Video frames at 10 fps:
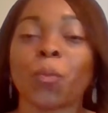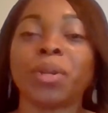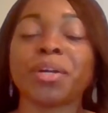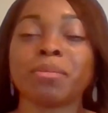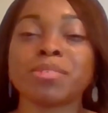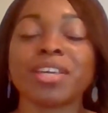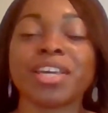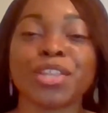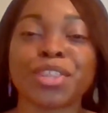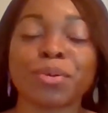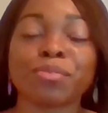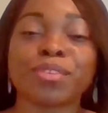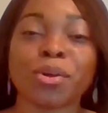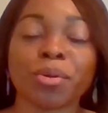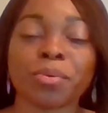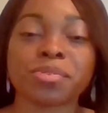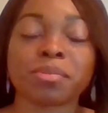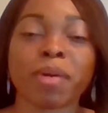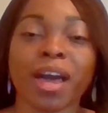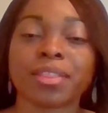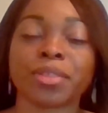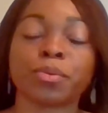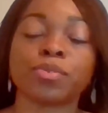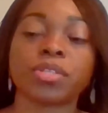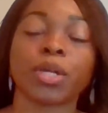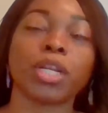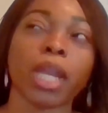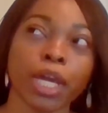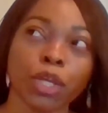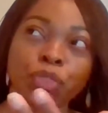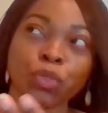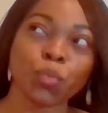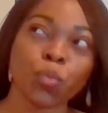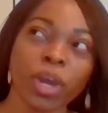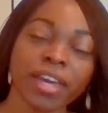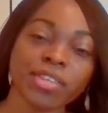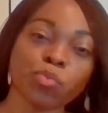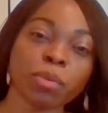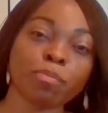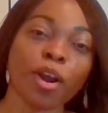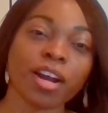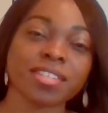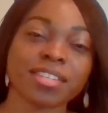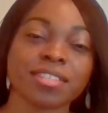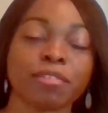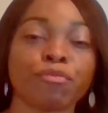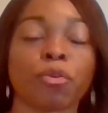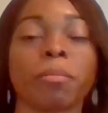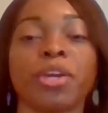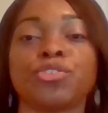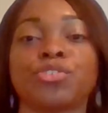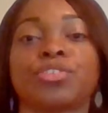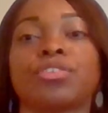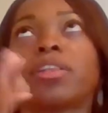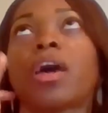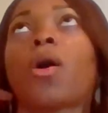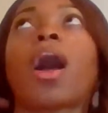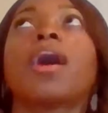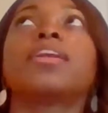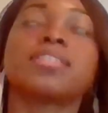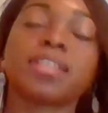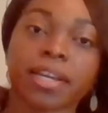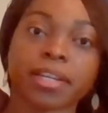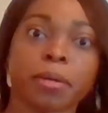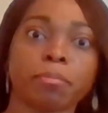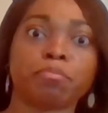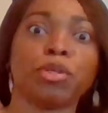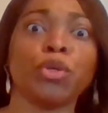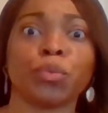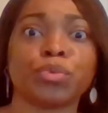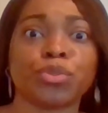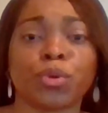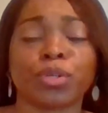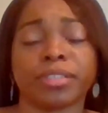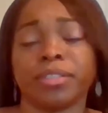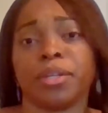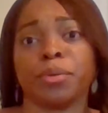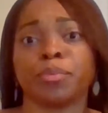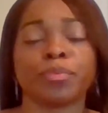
When it comes to ethos, logos, and pathos, they're like the ways we process information. Now, how does that compute? Or, you know,